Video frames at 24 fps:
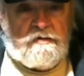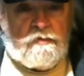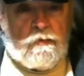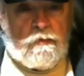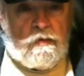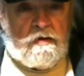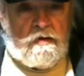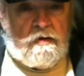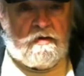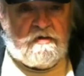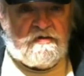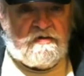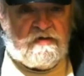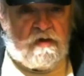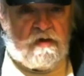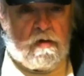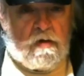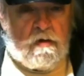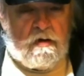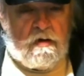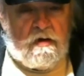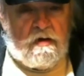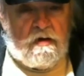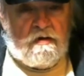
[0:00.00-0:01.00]
to where they
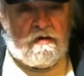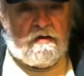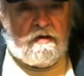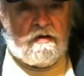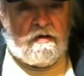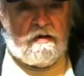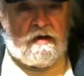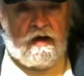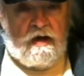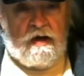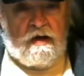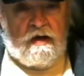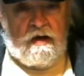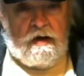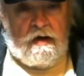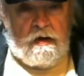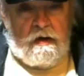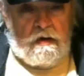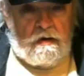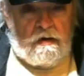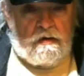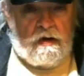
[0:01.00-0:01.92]
started, and yay,